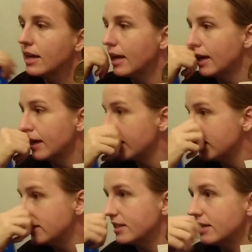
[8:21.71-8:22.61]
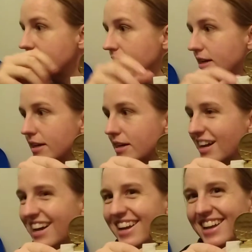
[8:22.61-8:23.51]
And
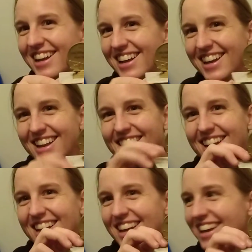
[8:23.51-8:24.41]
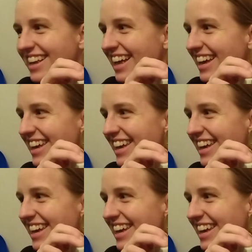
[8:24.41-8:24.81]
that